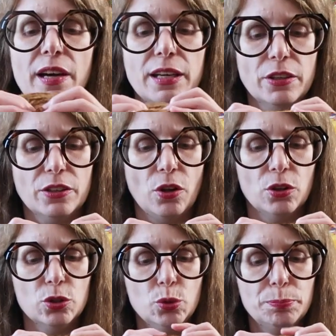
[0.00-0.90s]
I got it
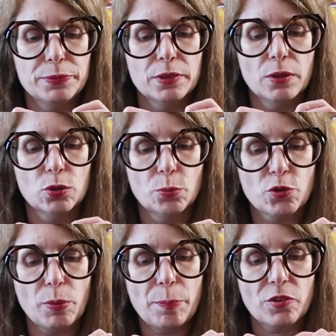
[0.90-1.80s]
on
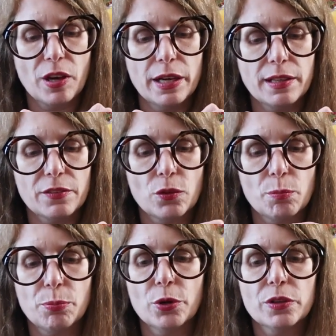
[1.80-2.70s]
Loop's website at
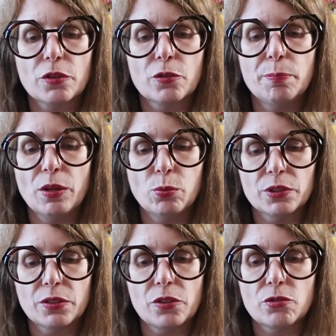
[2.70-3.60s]
some point because Bert
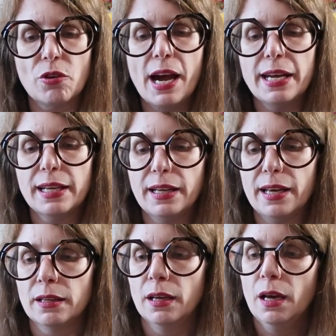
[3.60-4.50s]
wanted to try it,
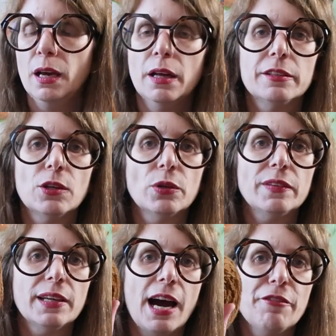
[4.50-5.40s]
and the only
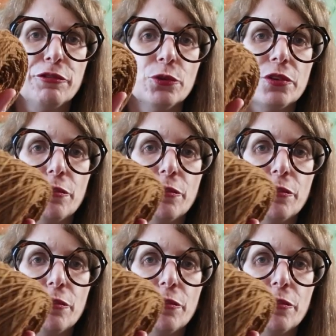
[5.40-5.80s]
thing I've used